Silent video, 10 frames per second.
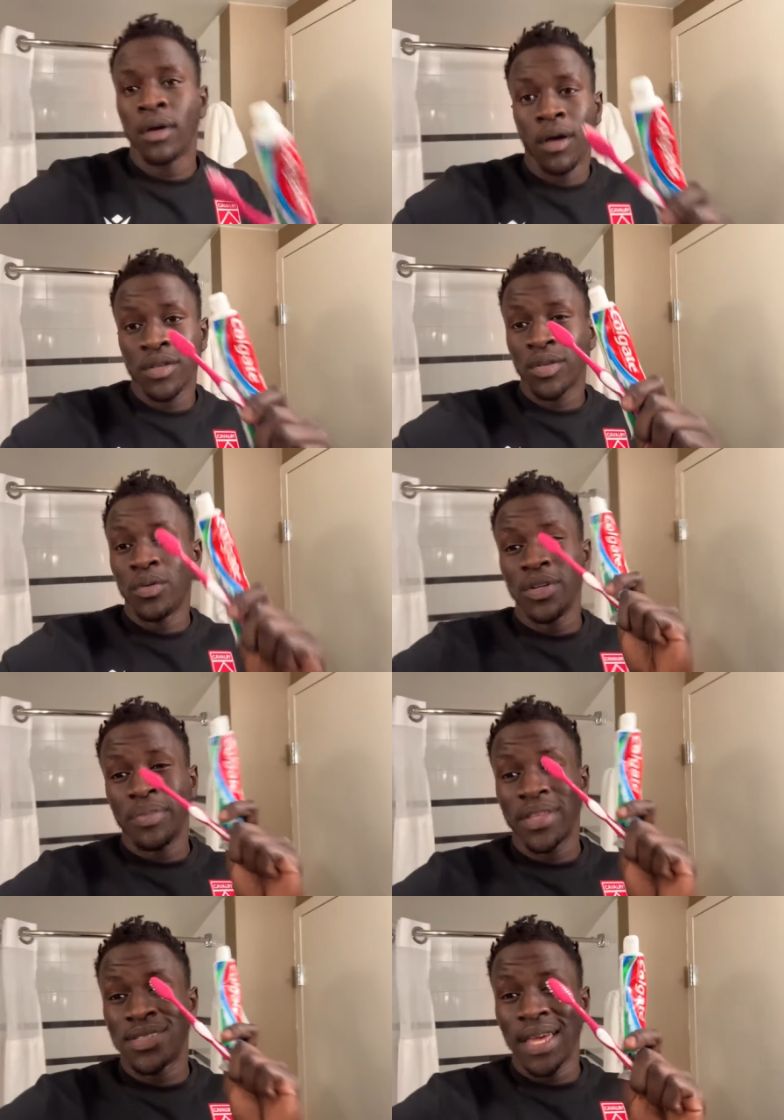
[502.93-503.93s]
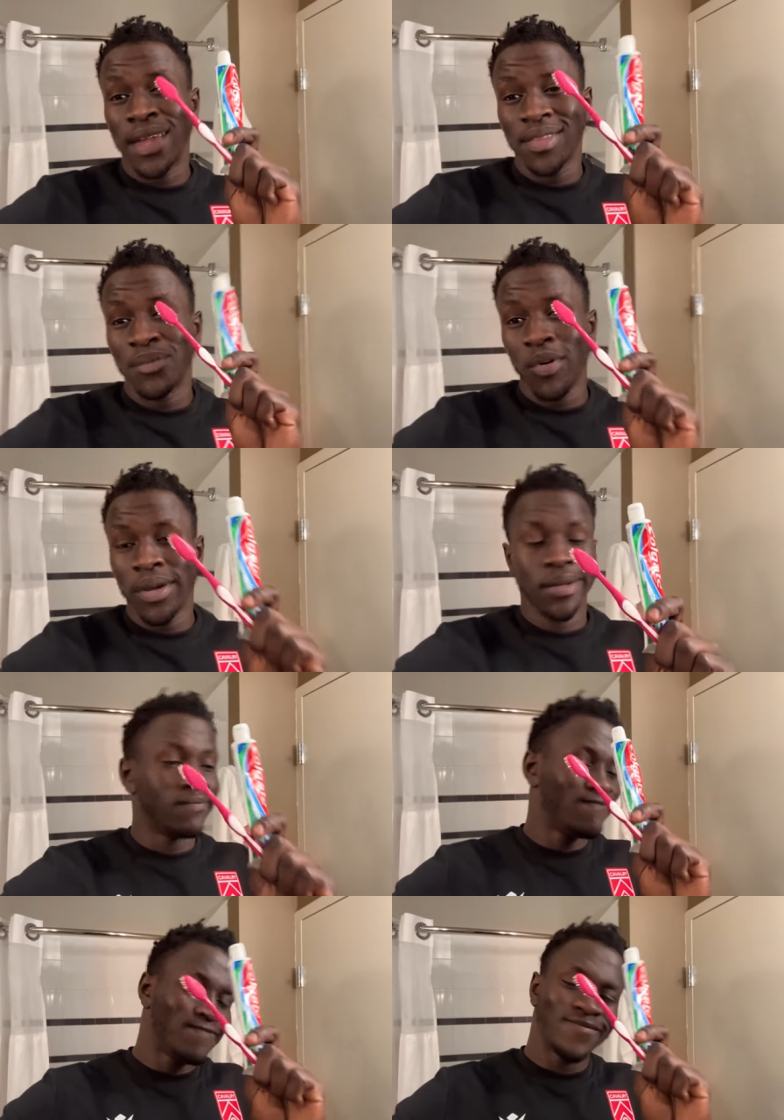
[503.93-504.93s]
Also, when your breath stank in the morning,
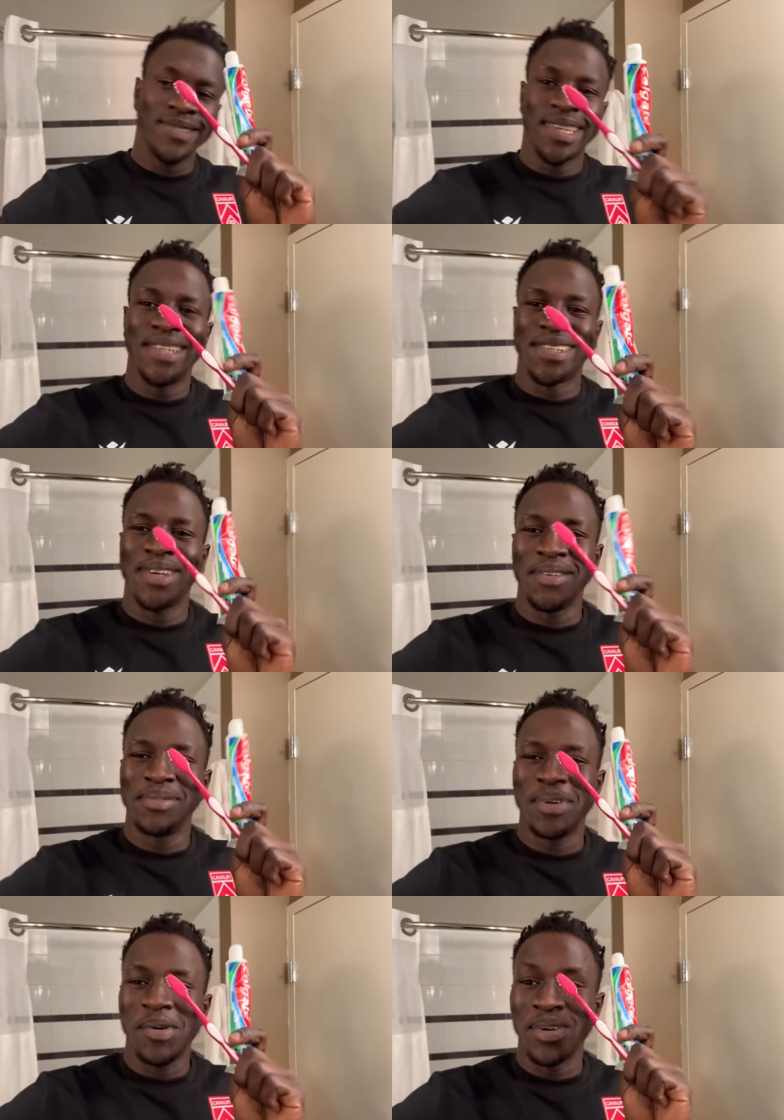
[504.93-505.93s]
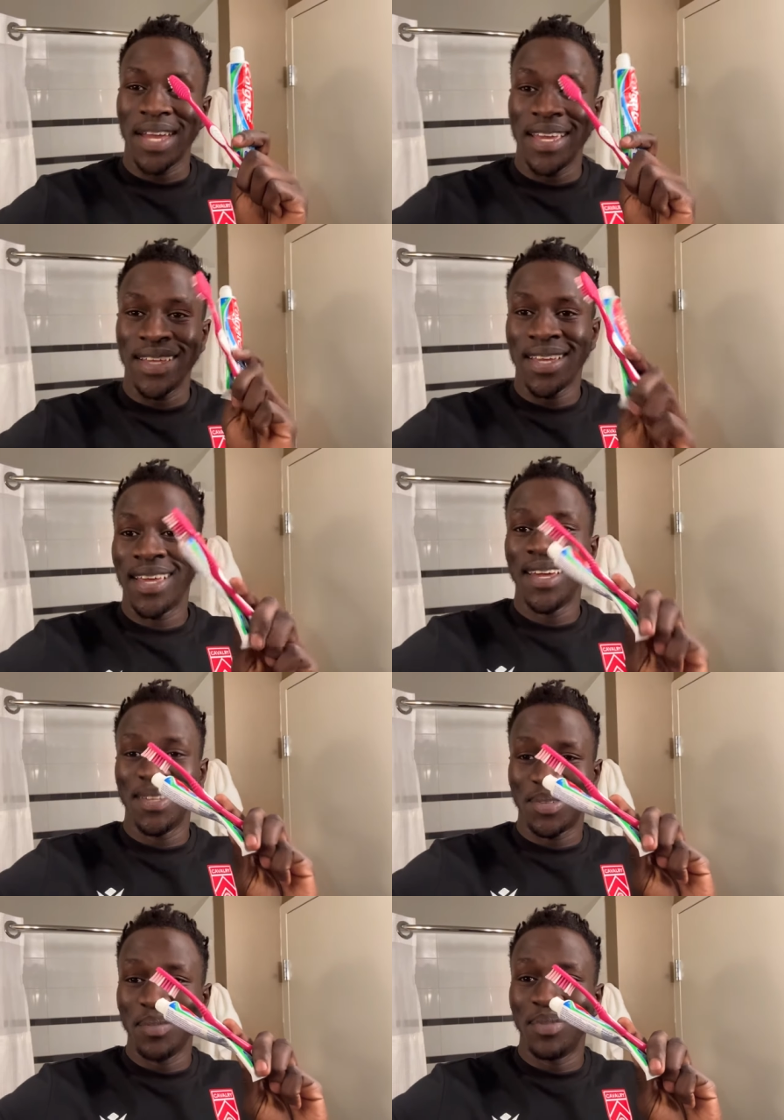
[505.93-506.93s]
get yourself some Colgate and
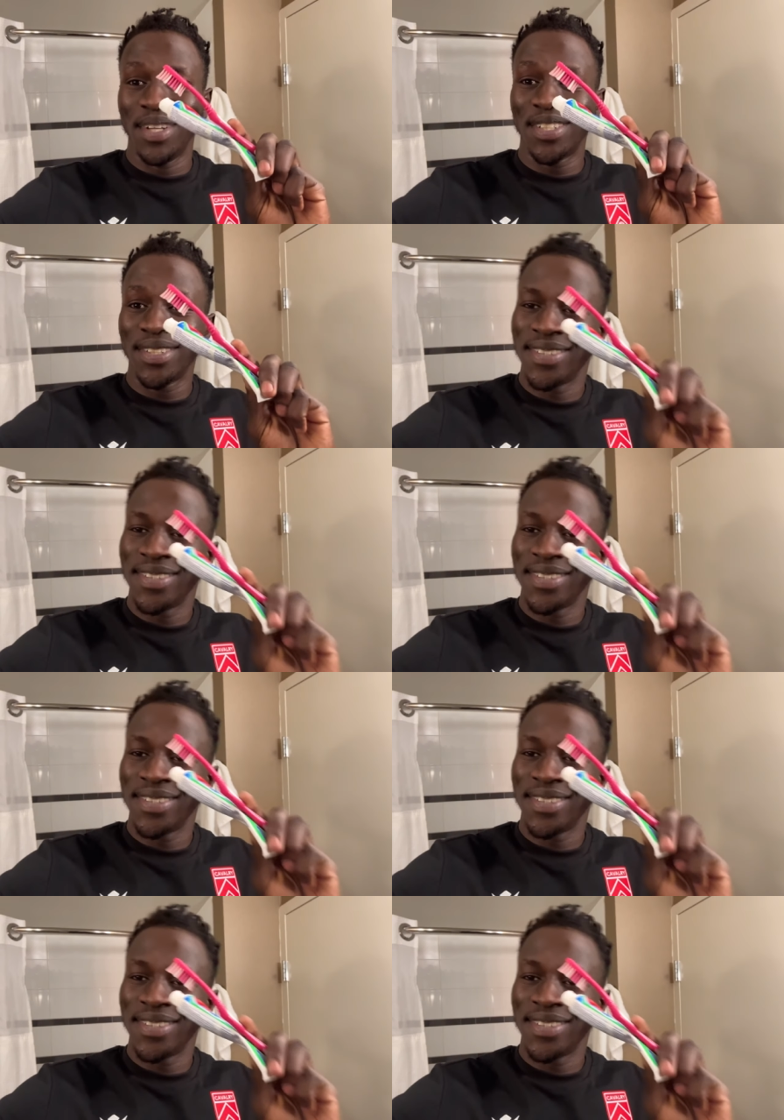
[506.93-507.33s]
a toothbrush.